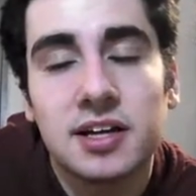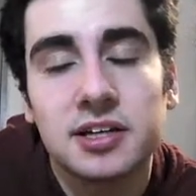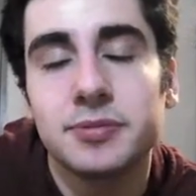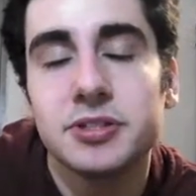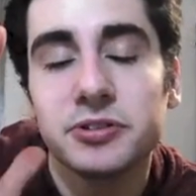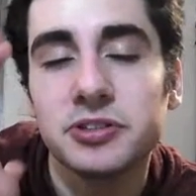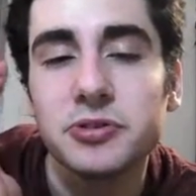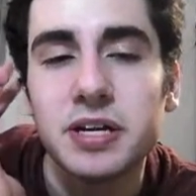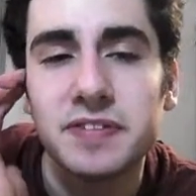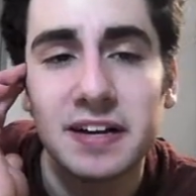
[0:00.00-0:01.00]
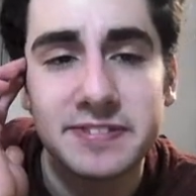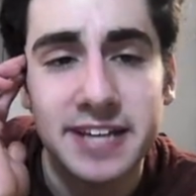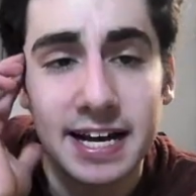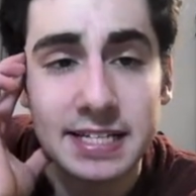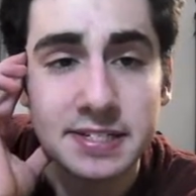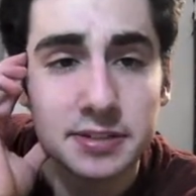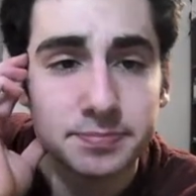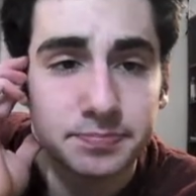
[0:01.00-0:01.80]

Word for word: Number 225, test.